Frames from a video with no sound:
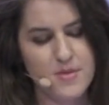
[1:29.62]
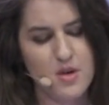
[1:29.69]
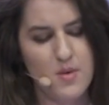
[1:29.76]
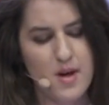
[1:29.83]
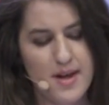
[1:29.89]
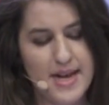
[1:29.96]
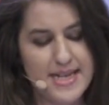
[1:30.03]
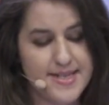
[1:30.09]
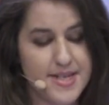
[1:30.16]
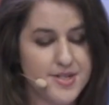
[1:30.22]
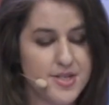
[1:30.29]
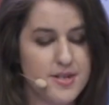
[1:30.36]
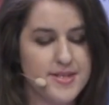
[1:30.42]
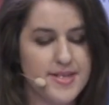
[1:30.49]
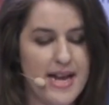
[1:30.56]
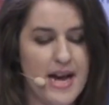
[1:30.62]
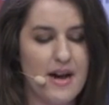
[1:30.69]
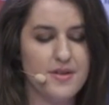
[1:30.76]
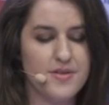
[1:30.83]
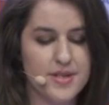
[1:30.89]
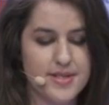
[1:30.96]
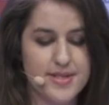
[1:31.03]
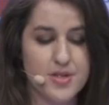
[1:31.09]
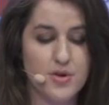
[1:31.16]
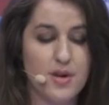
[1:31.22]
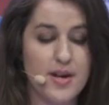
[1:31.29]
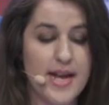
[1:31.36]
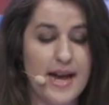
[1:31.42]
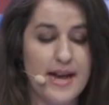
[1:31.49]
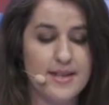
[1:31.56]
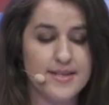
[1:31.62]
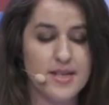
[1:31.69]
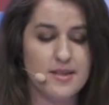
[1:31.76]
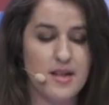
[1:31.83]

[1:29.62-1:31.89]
Well, as it turns out, this story has